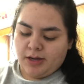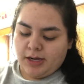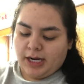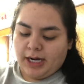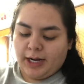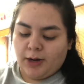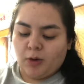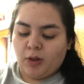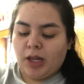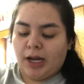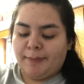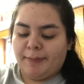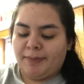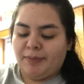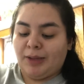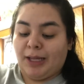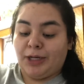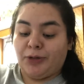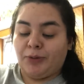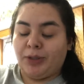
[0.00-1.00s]
I know a lot of people
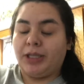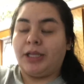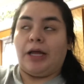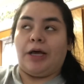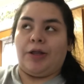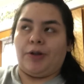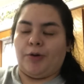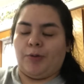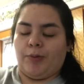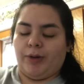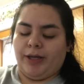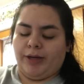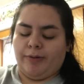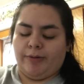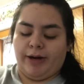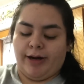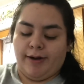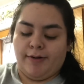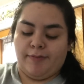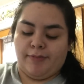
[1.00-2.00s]
like doing it the other way
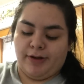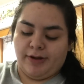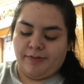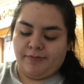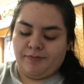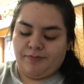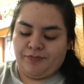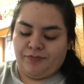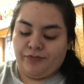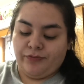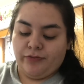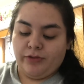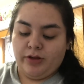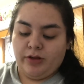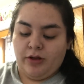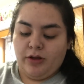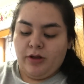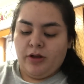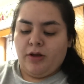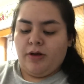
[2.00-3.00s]
around, but
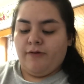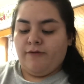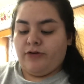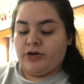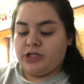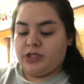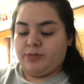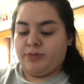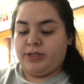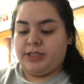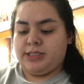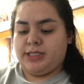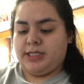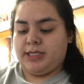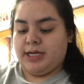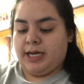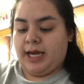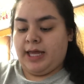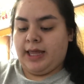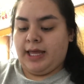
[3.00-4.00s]
for some
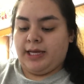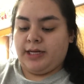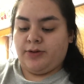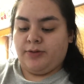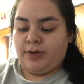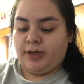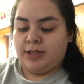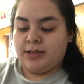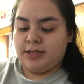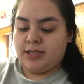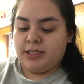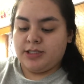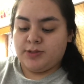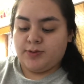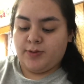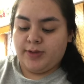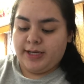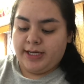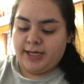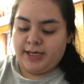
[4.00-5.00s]
reason I like doing it this
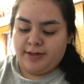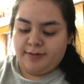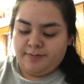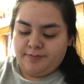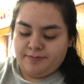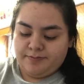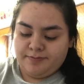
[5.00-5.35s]
way.